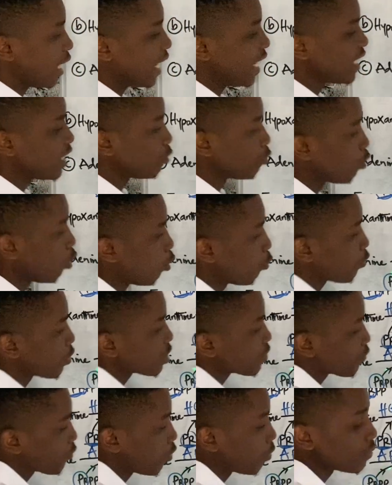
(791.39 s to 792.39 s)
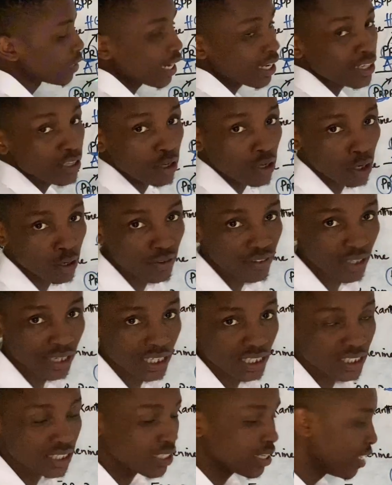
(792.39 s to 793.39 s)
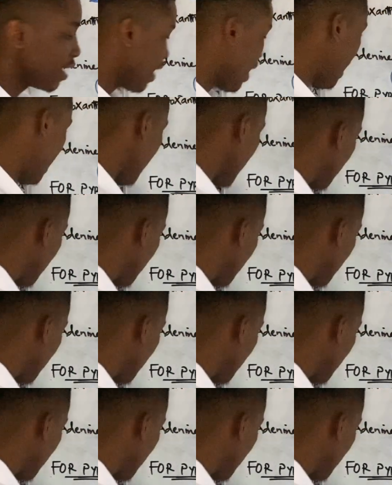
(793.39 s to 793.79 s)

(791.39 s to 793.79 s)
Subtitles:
and they will always form their nucleotides. An